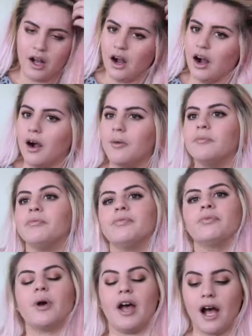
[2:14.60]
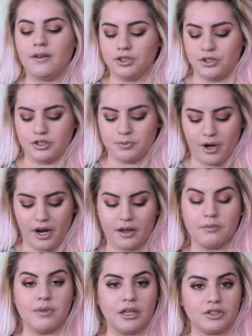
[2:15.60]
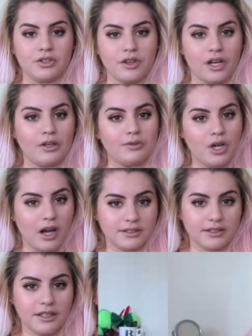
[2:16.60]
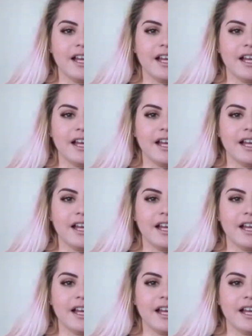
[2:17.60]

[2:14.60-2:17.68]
But after you spray it, make sure that you tousle it.